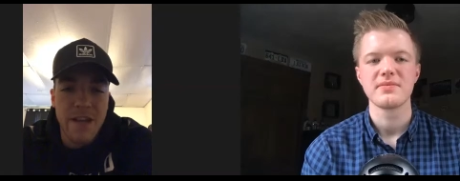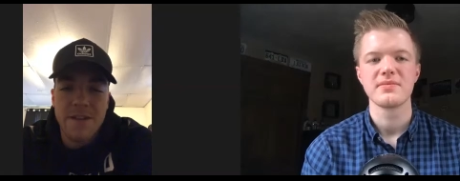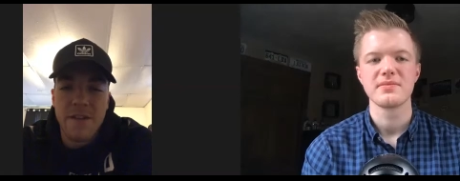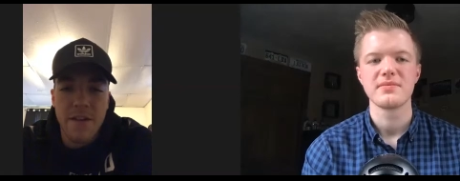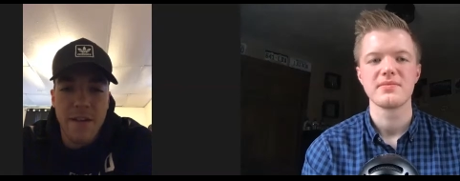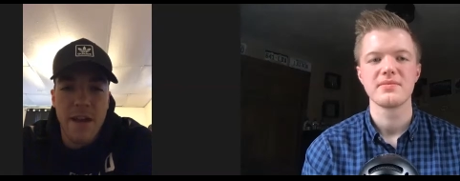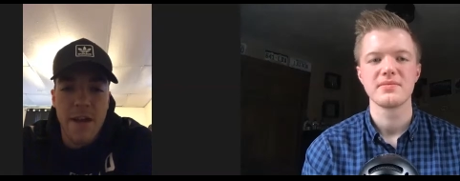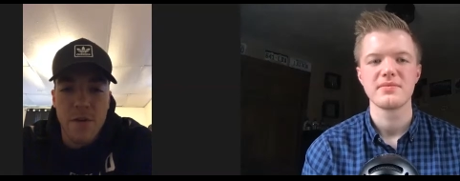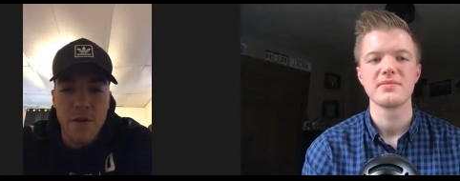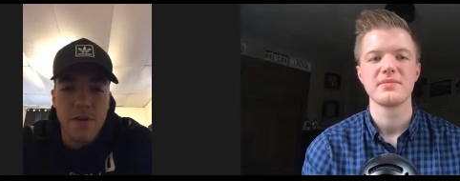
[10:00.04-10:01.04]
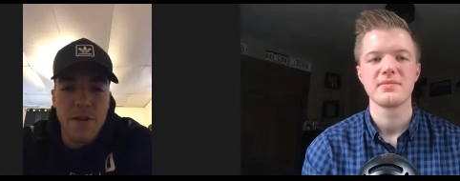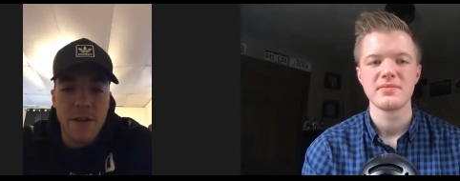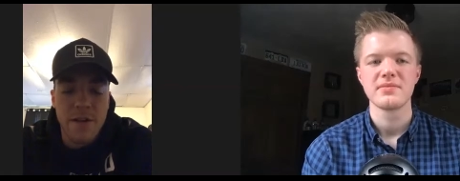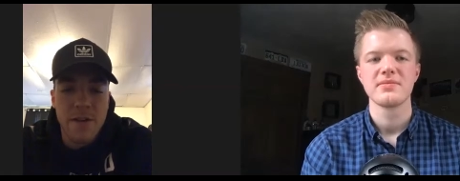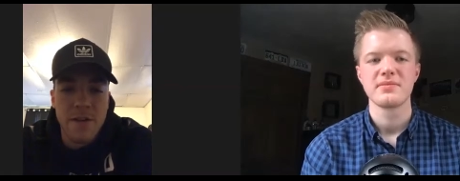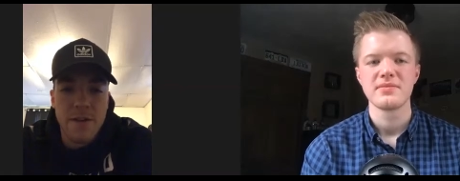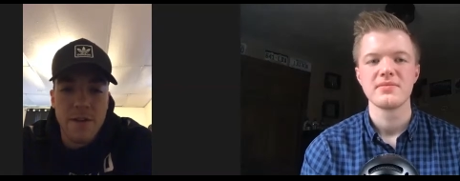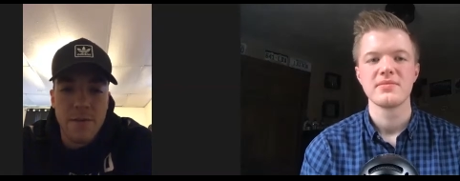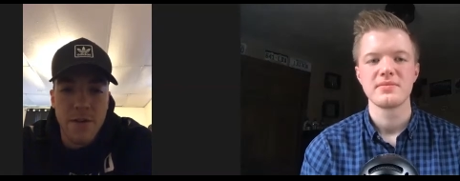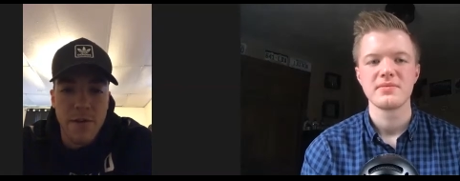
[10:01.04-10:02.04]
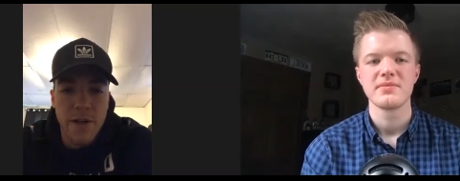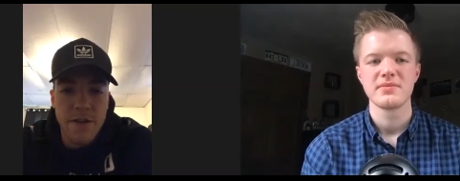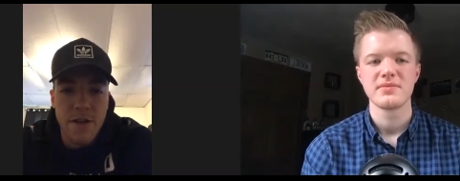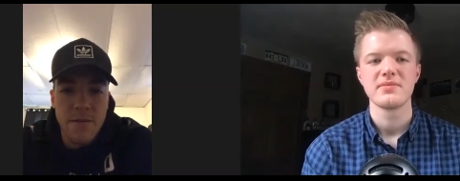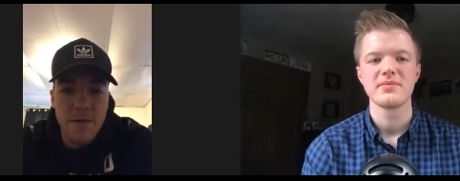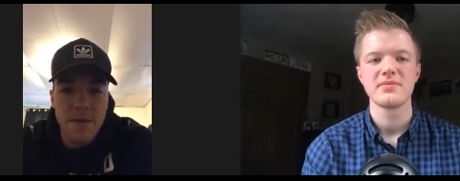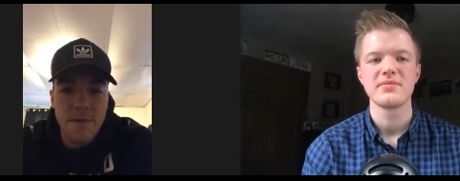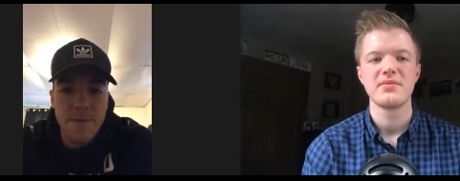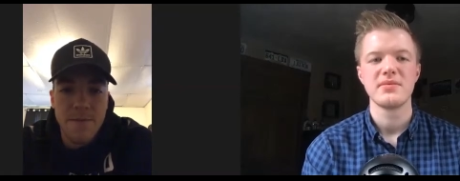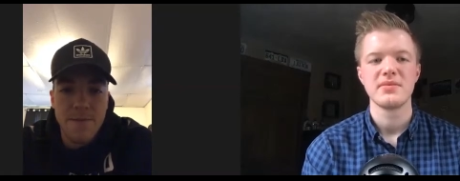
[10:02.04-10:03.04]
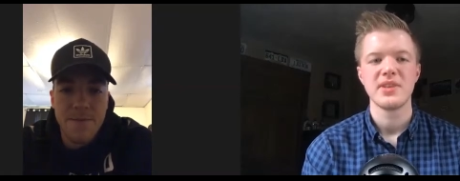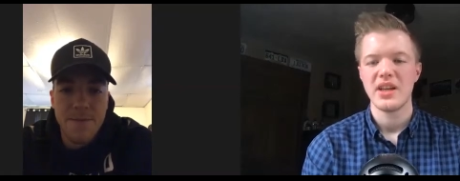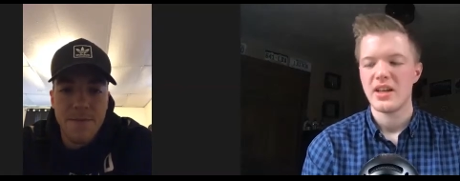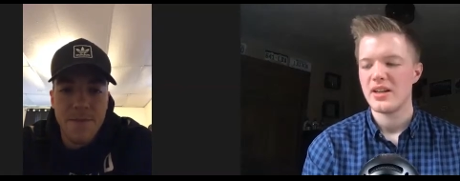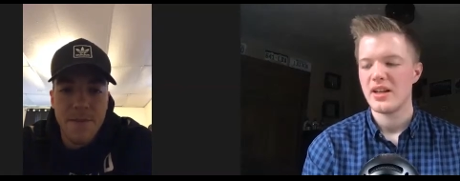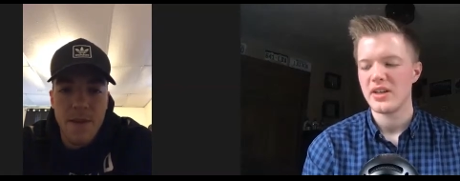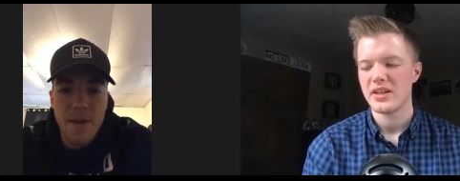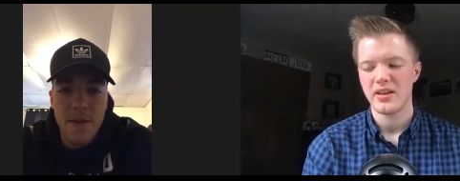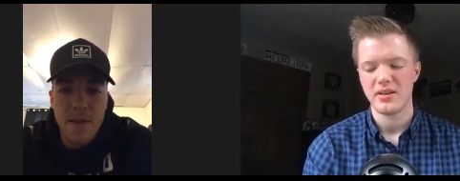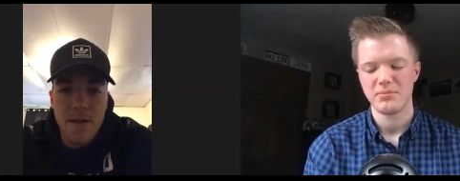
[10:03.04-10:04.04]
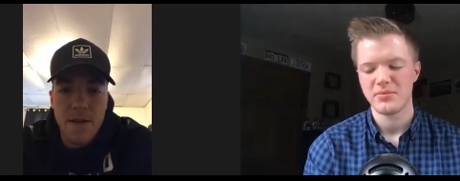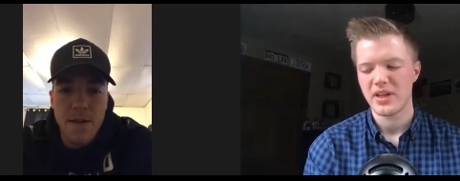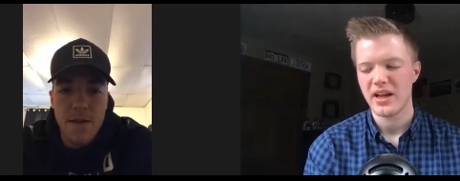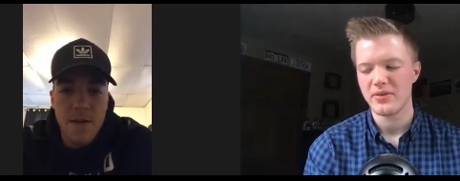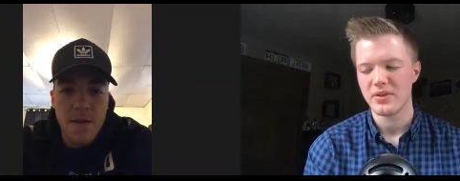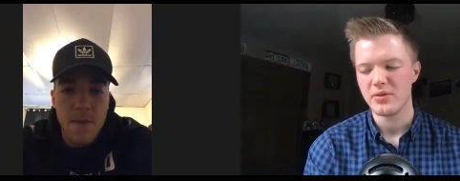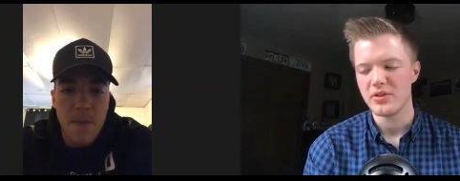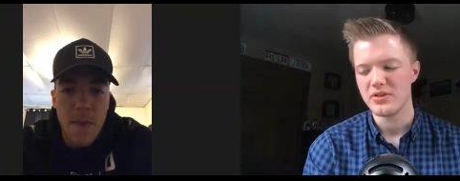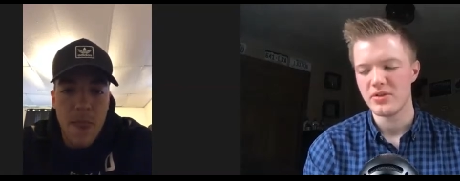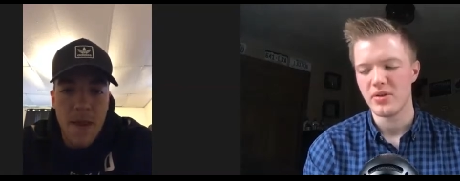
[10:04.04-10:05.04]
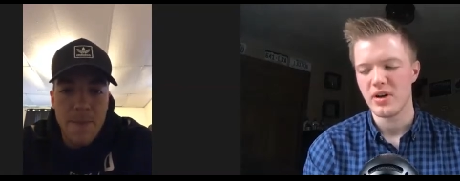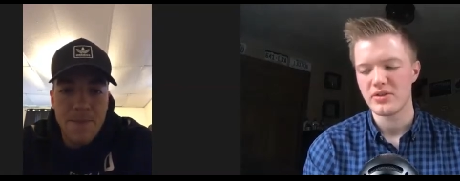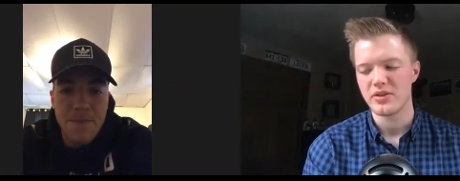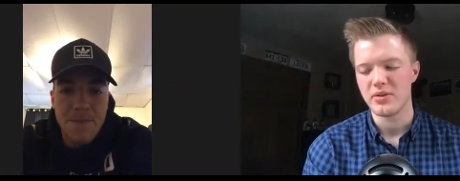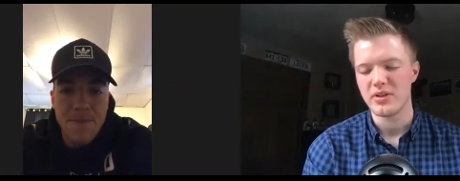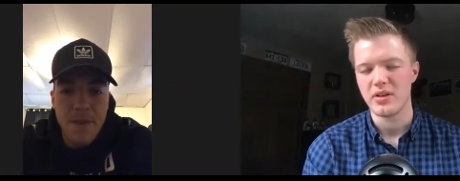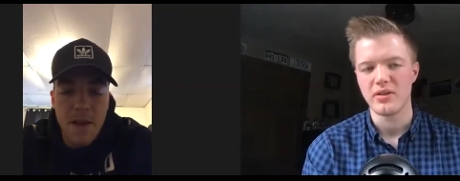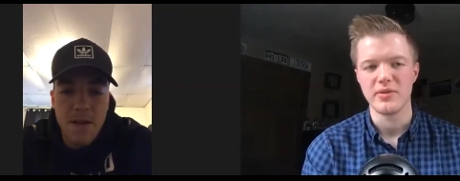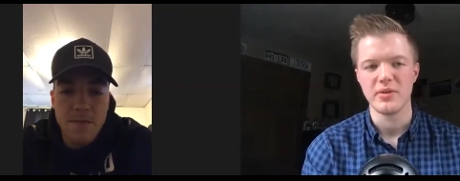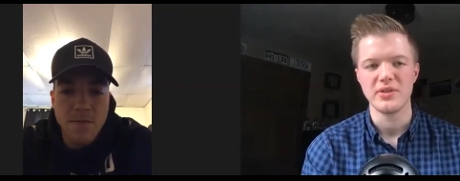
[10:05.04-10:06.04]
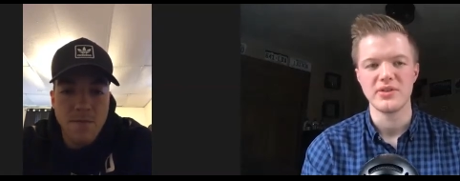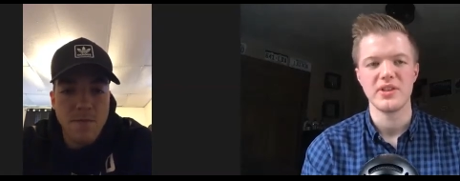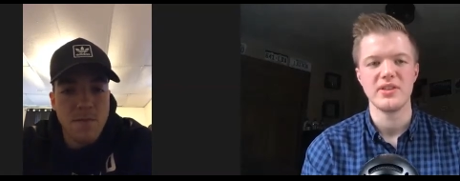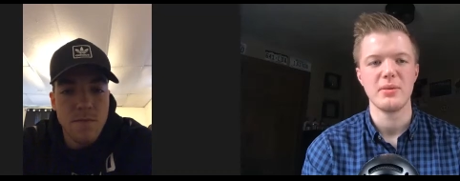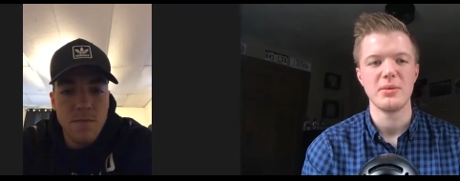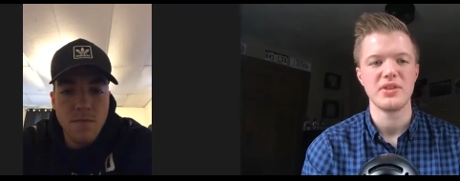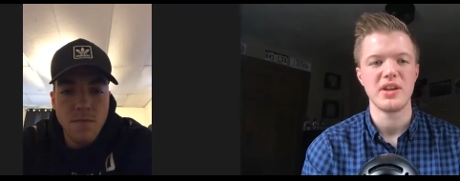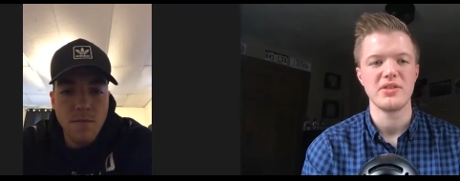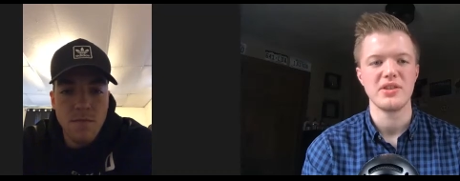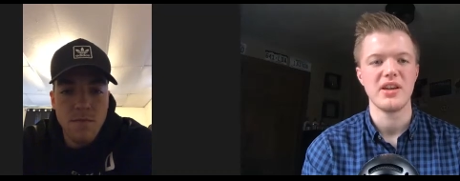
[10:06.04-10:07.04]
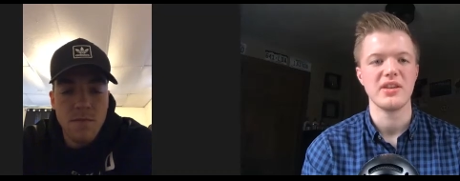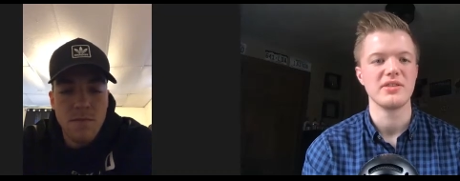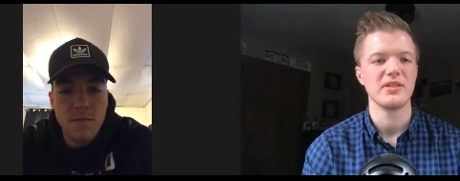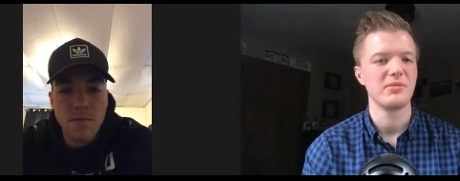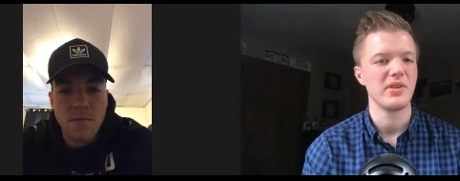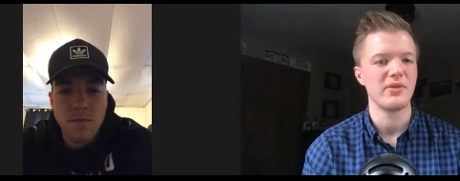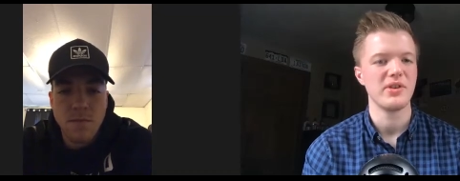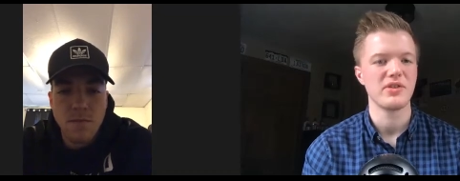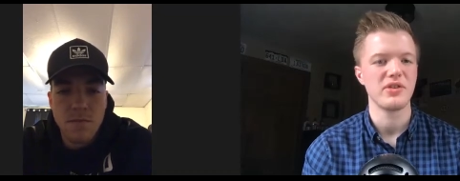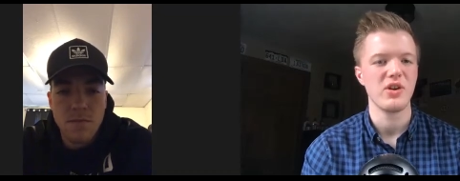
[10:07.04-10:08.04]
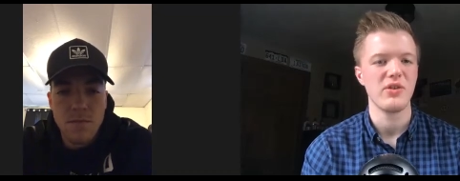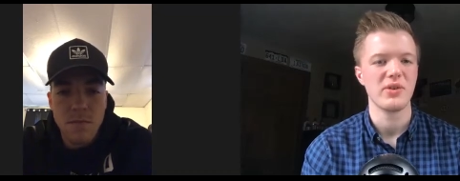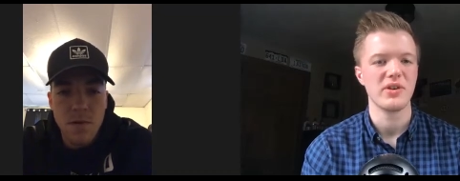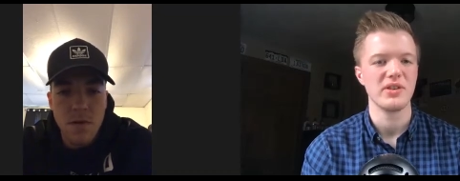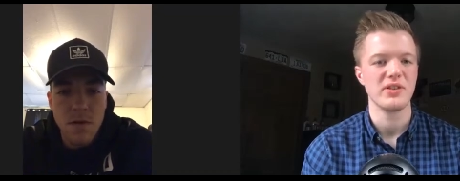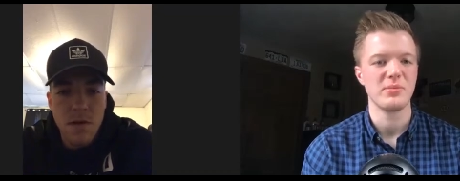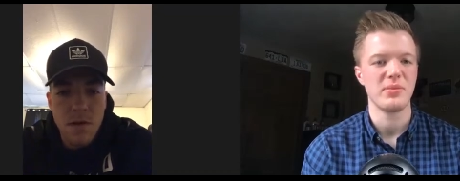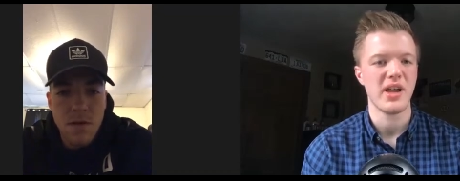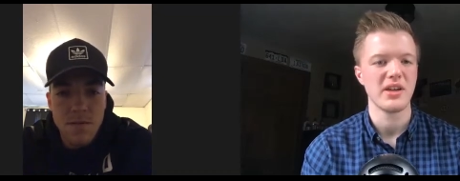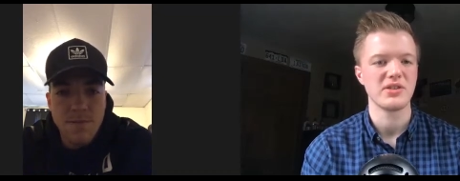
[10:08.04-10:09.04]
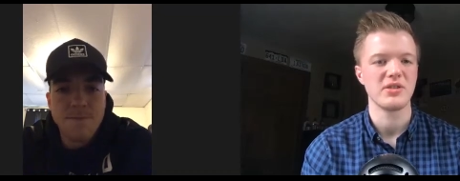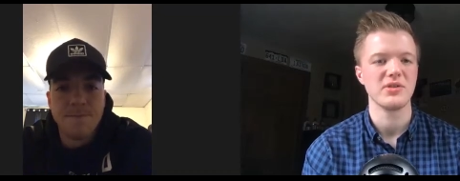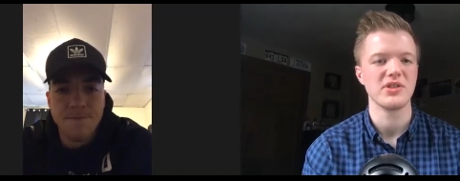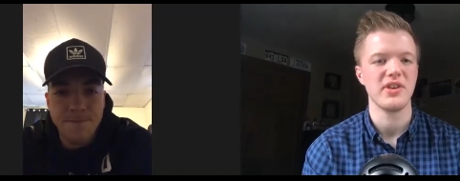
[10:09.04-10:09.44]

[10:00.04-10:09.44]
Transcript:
Speaker 1: It gets you into the game early and really wakes you up. So.
Speaker 2: Now, like I kind of alluded to also in the interviews, the WCHA is officially over. This past year was mm-hmm.